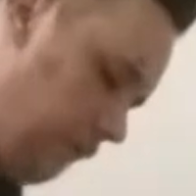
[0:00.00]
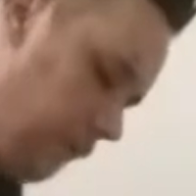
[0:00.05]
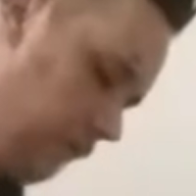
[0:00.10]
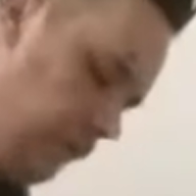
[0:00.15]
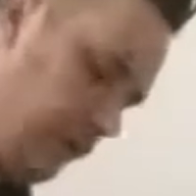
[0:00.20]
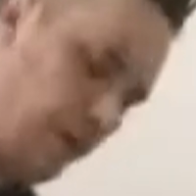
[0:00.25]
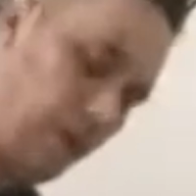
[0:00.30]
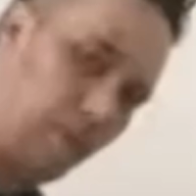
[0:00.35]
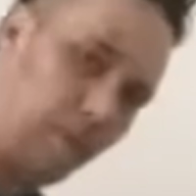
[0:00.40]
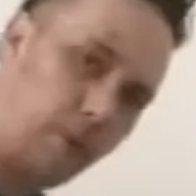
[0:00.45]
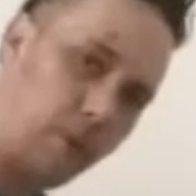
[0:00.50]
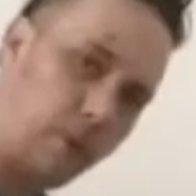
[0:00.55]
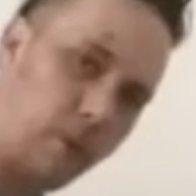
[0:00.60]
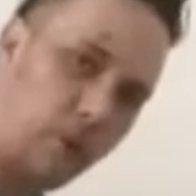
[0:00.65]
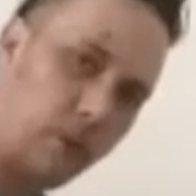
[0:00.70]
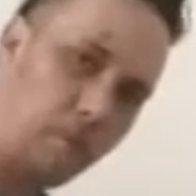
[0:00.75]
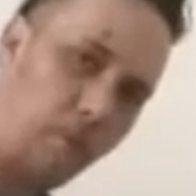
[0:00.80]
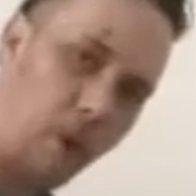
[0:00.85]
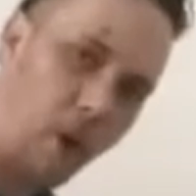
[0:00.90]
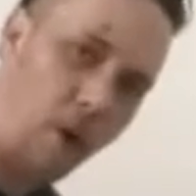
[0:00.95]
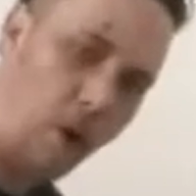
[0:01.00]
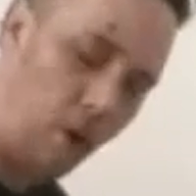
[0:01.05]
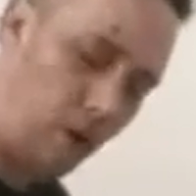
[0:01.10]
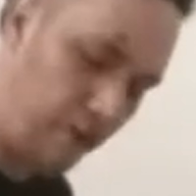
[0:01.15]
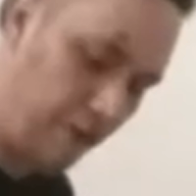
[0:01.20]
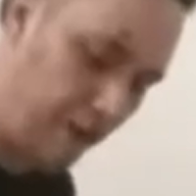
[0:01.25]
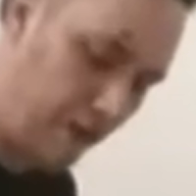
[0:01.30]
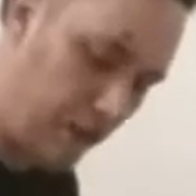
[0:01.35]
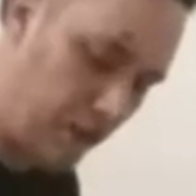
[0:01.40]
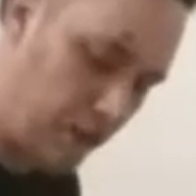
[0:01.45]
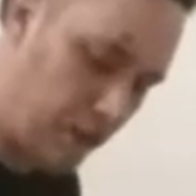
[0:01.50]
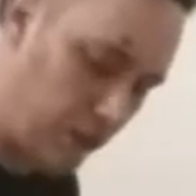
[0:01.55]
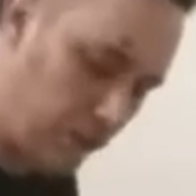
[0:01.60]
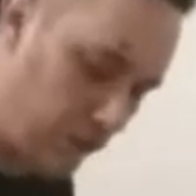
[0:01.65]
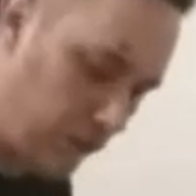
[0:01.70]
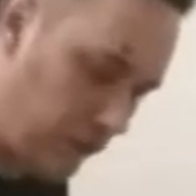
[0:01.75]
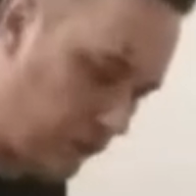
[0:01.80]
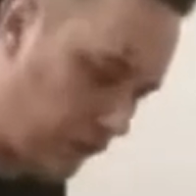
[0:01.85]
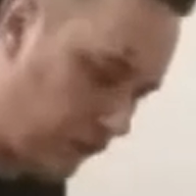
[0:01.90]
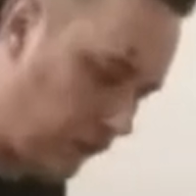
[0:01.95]
If you get them too small, then that's
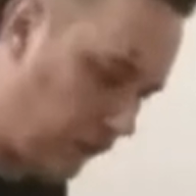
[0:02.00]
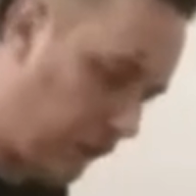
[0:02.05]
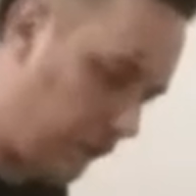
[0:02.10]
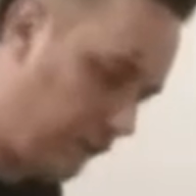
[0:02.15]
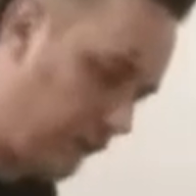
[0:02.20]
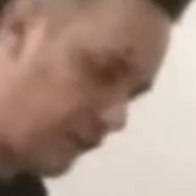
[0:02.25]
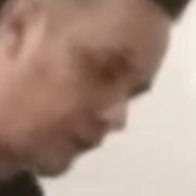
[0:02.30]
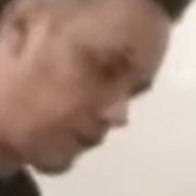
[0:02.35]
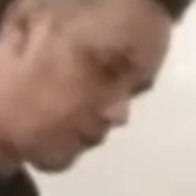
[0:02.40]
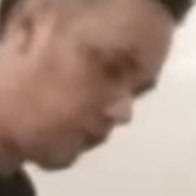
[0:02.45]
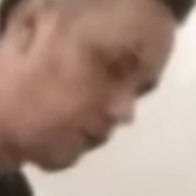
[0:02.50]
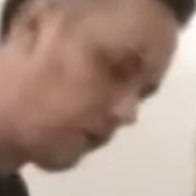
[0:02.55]
a lot of extra